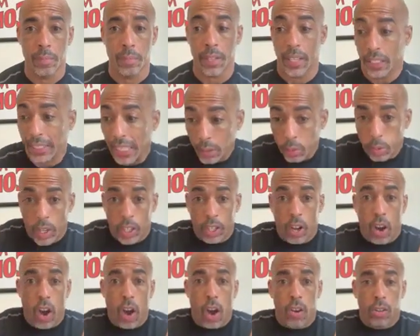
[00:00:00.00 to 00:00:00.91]
because that's what it
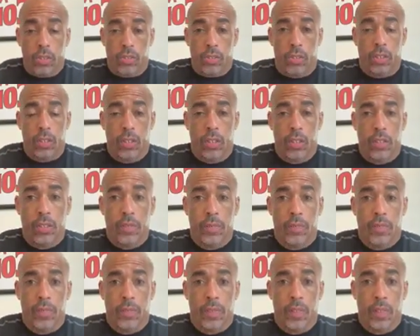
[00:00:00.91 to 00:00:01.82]
costs,
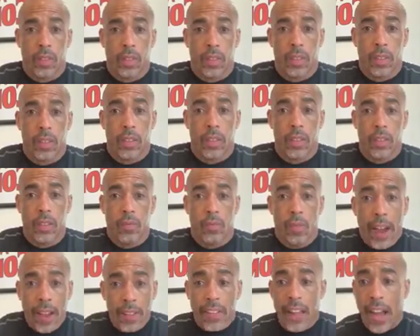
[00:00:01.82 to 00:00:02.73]

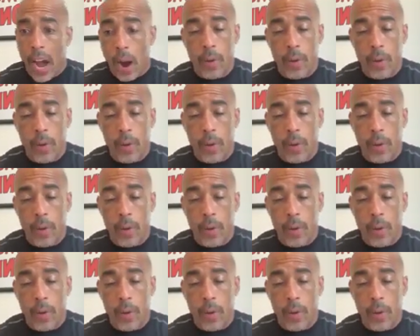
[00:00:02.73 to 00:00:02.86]
right?